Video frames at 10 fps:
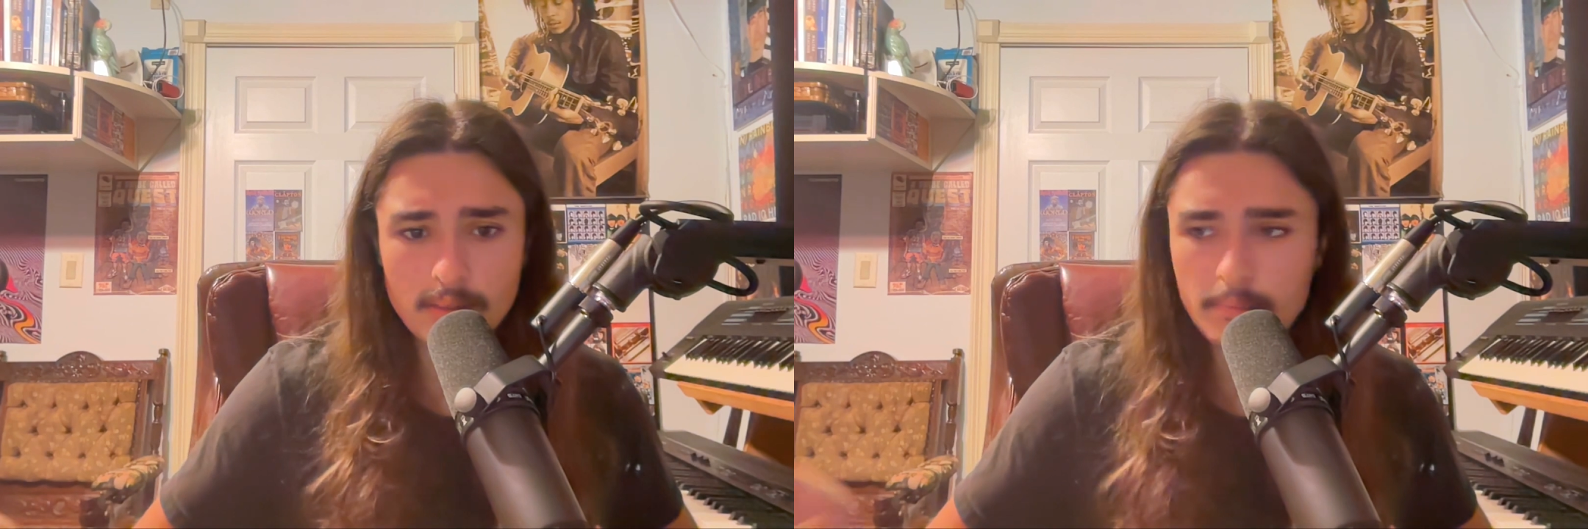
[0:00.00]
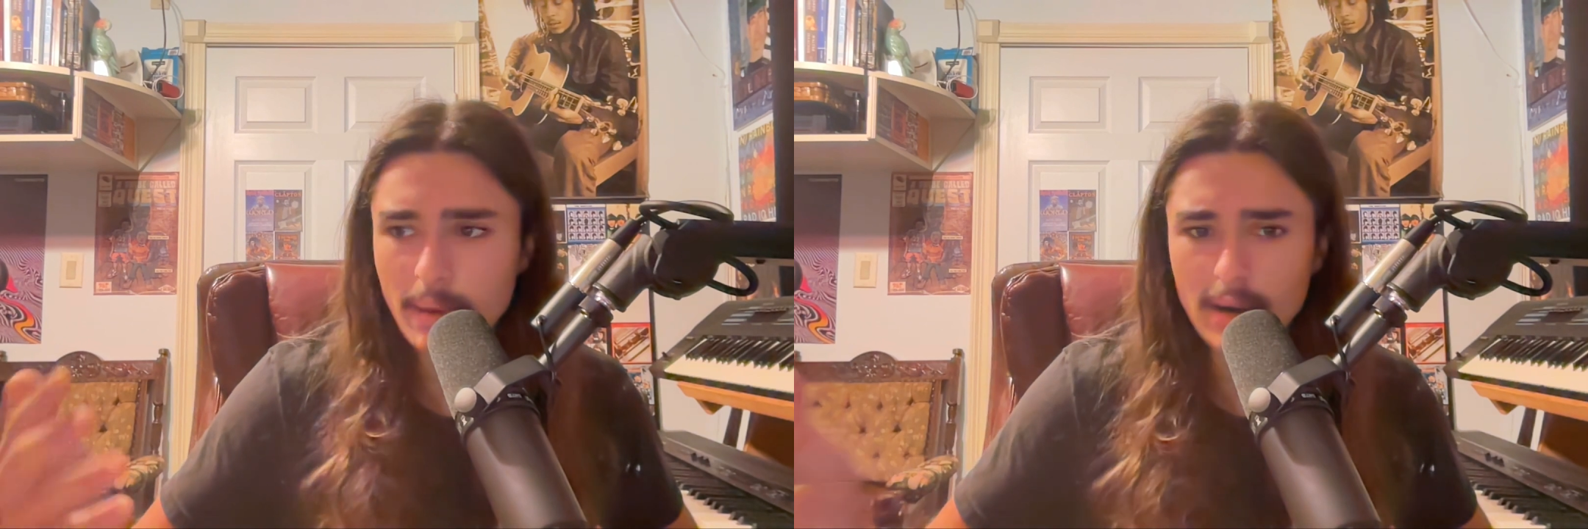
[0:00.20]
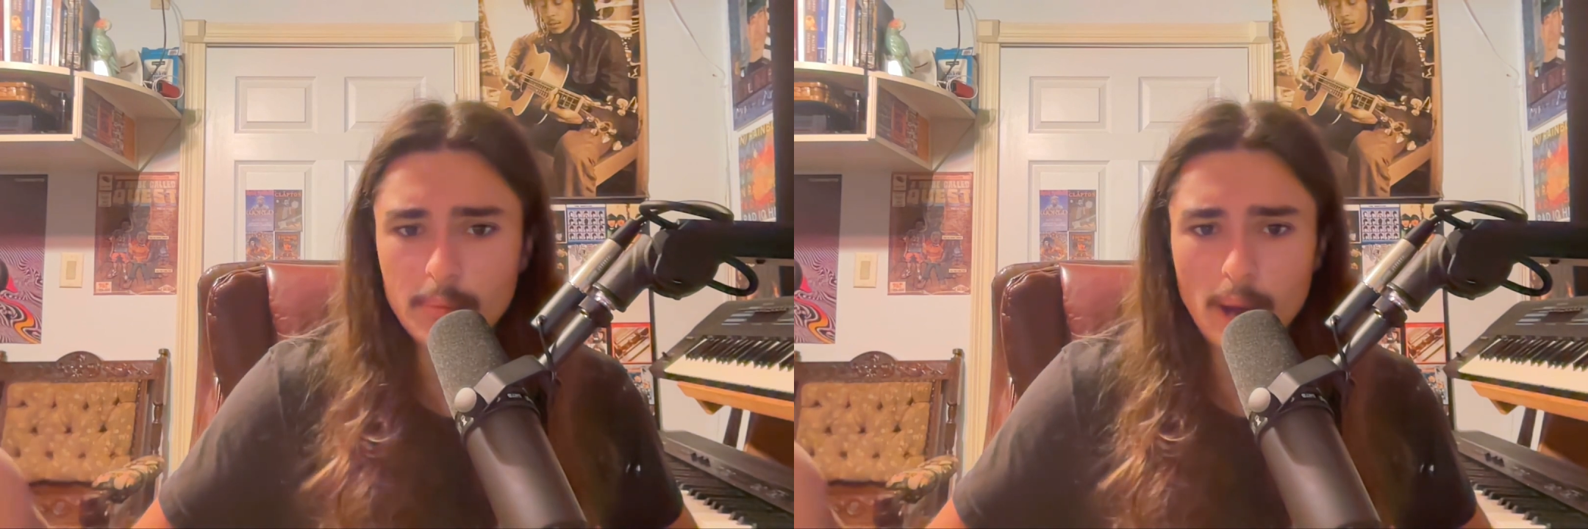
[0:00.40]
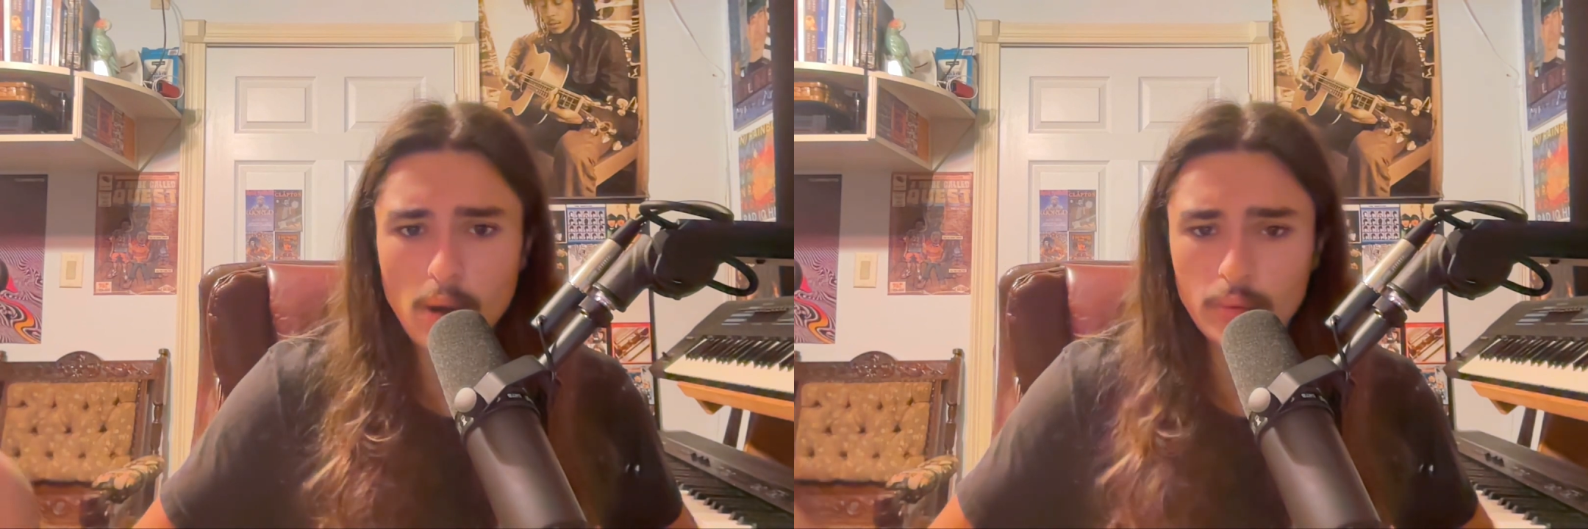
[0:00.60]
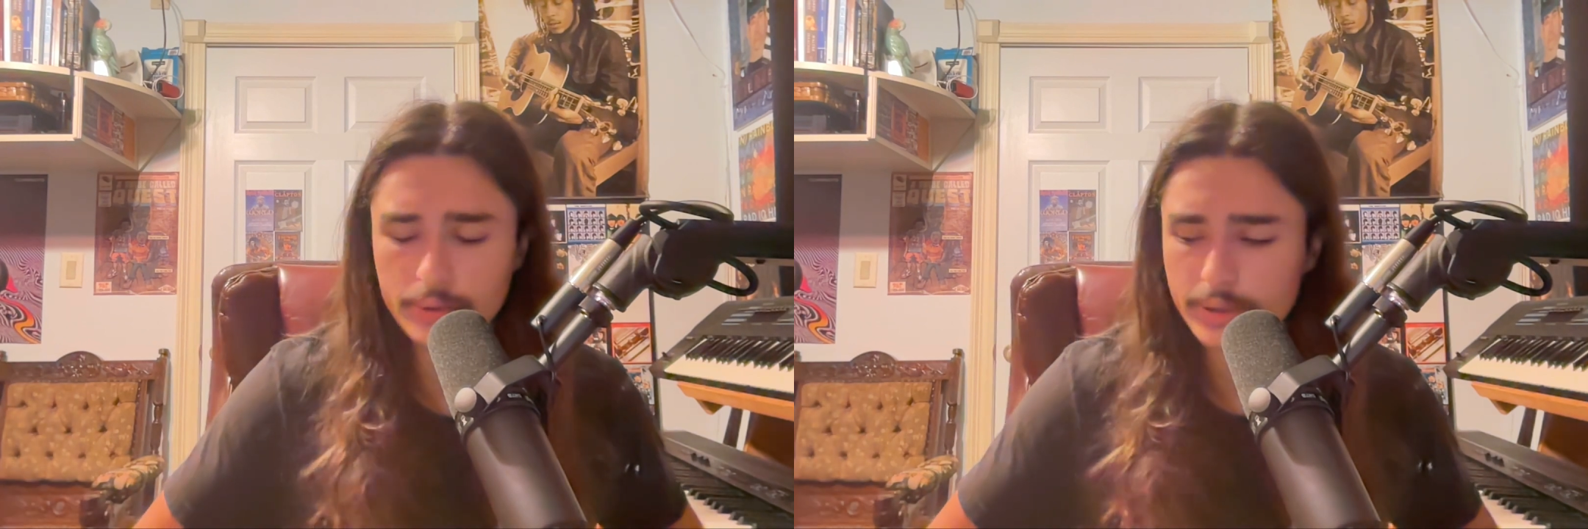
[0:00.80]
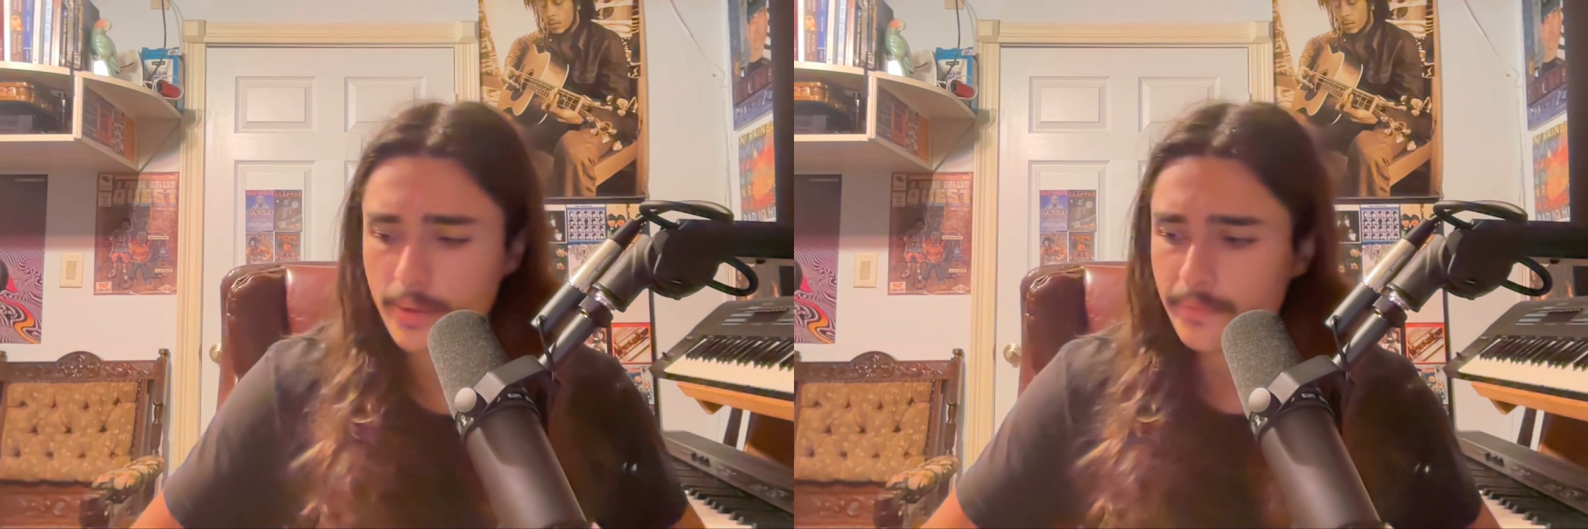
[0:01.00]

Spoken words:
bare bones,